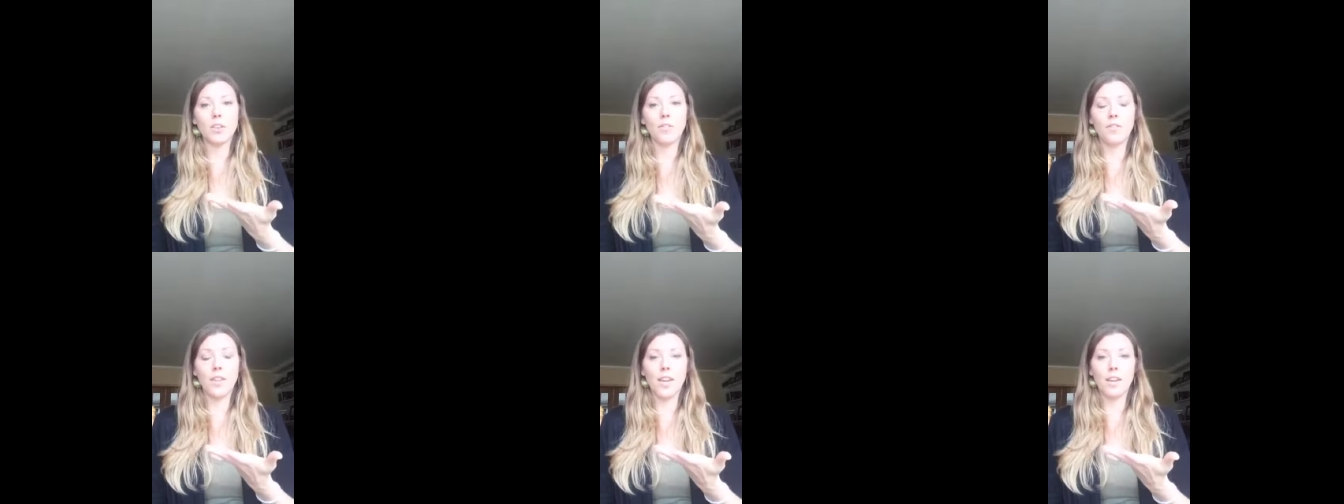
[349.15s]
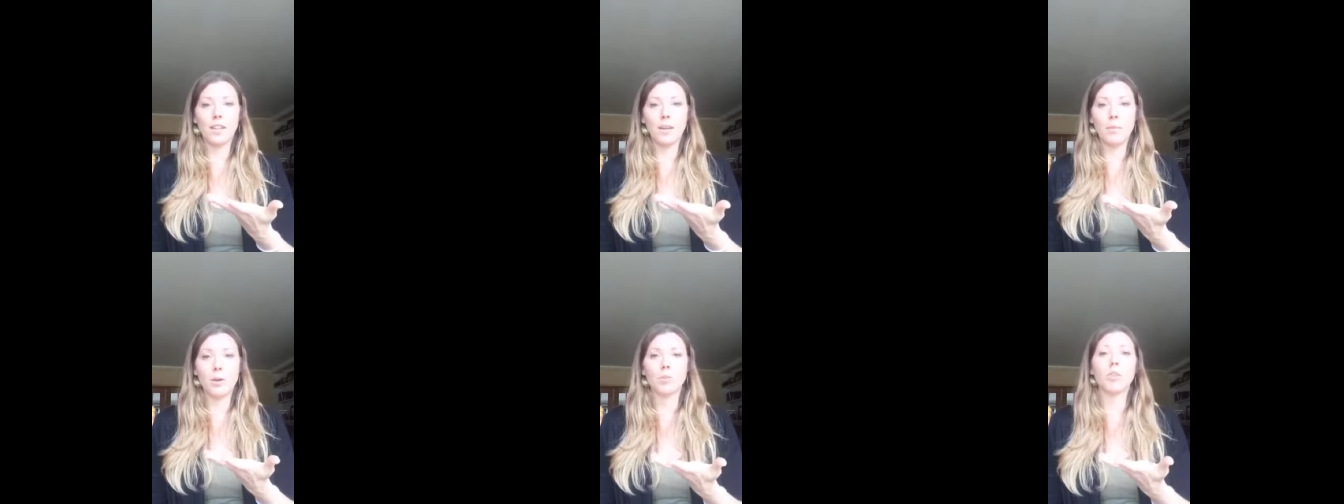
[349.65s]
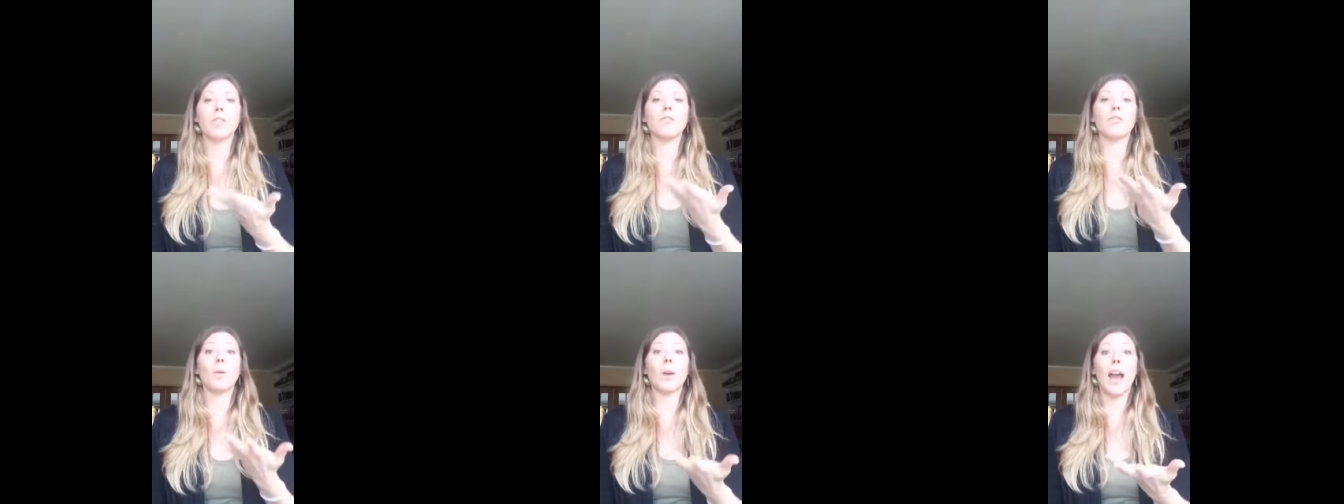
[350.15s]
feel an emotion
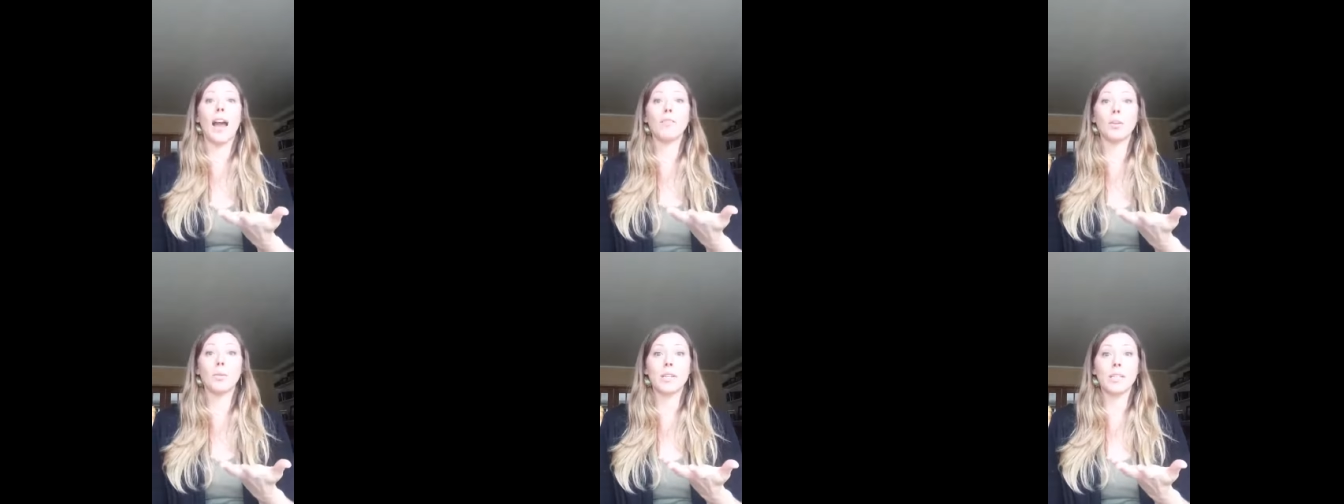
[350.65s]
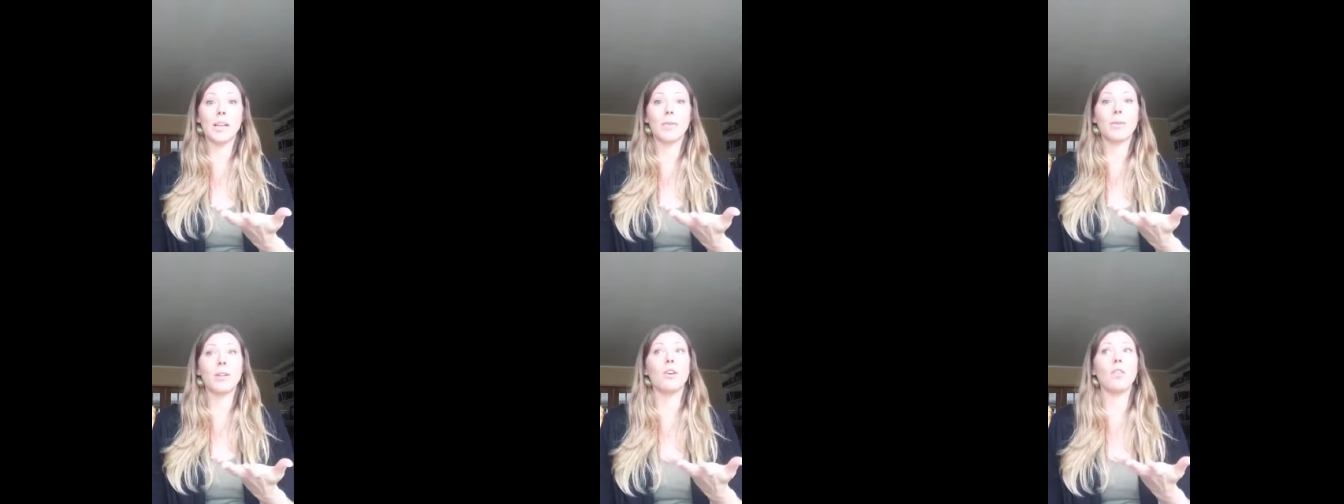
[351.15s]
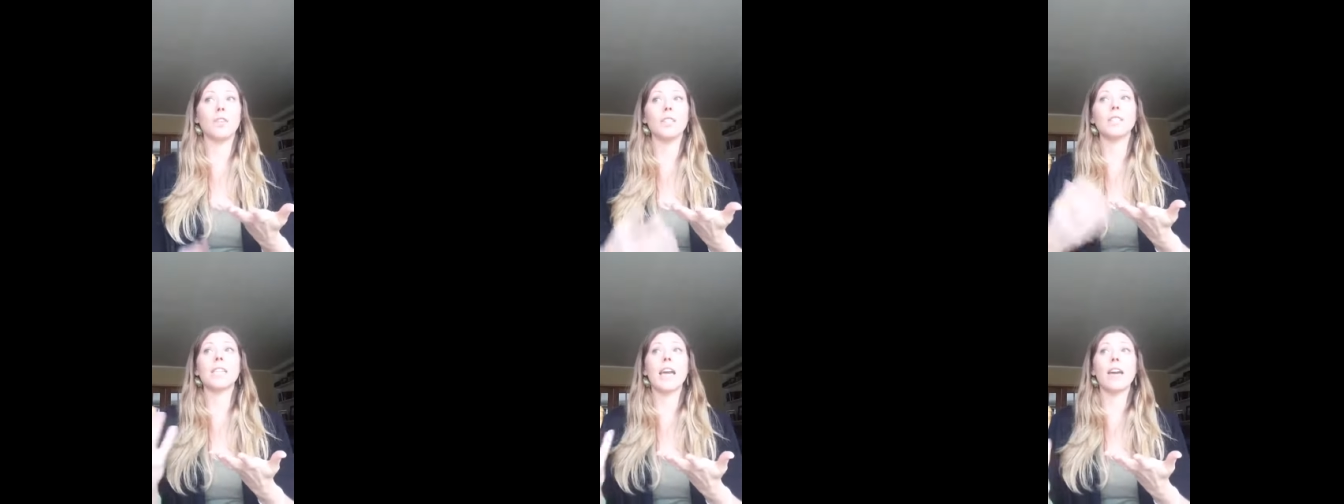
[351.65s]
for whatever reason we don't feel
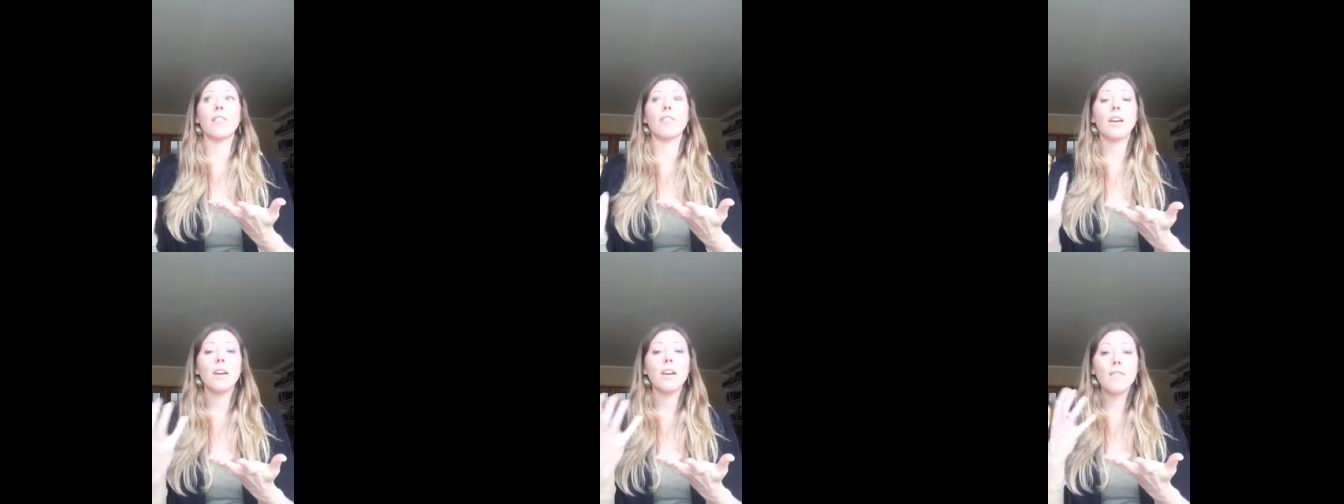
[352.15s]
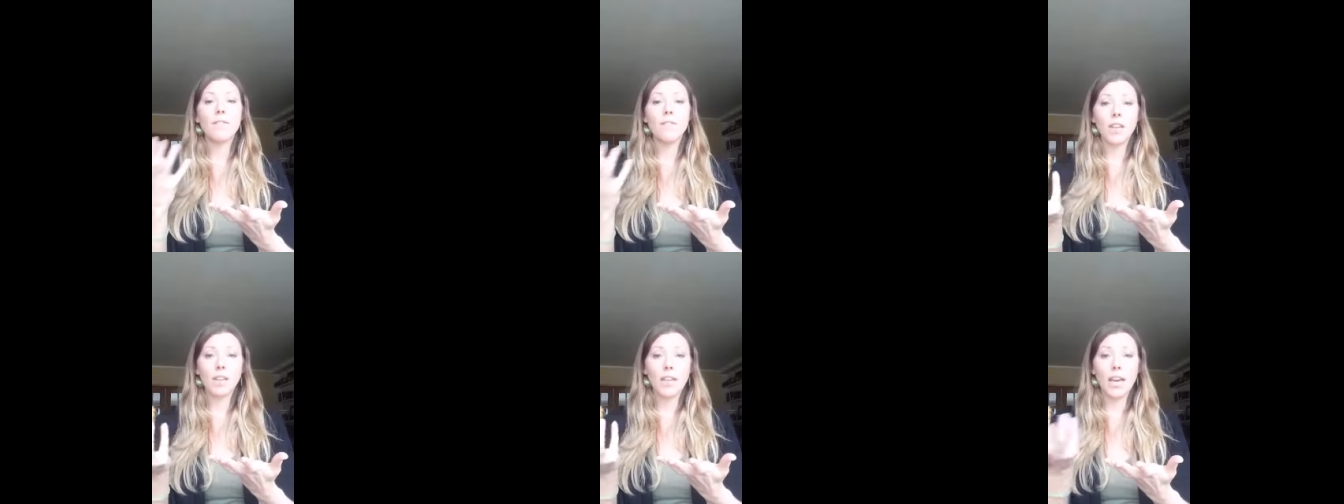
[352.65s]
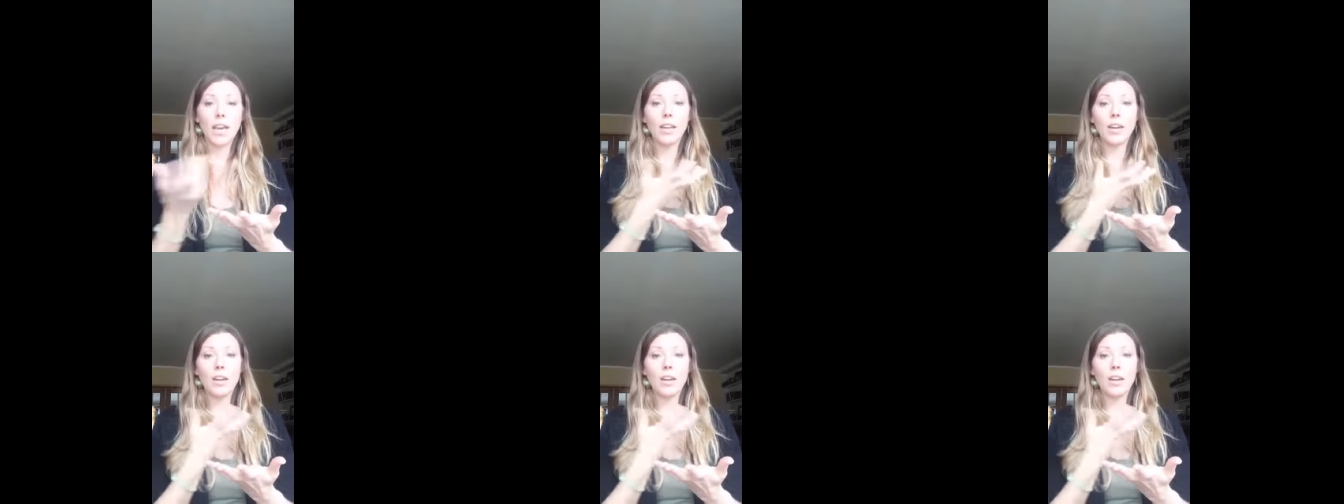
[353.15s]
safe feeling it